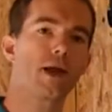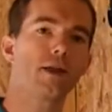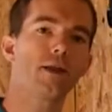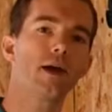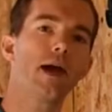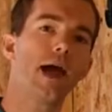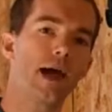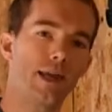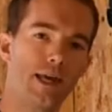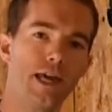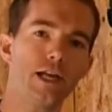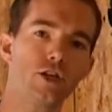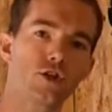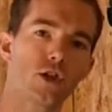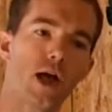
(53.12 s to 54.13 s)
end, and
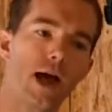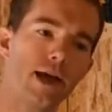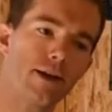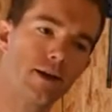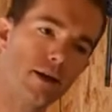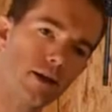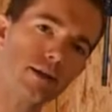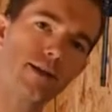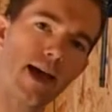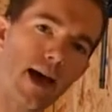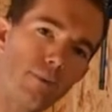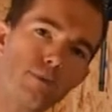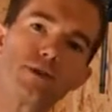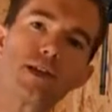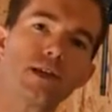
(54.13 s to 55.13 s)
each light
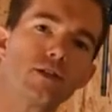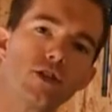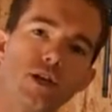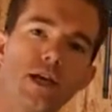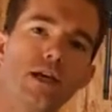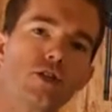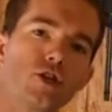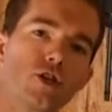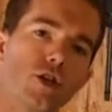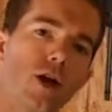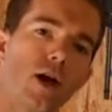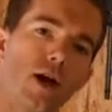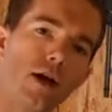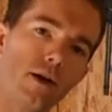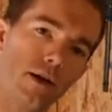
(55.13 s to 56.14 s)
taps into each,
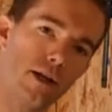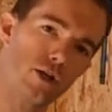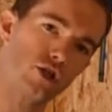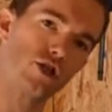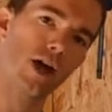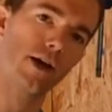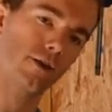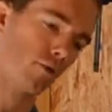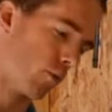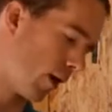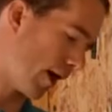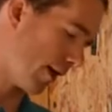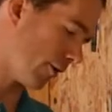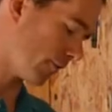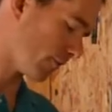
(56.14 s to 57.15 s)
uh, each side of the
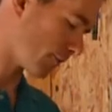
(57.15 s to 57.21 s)
wire.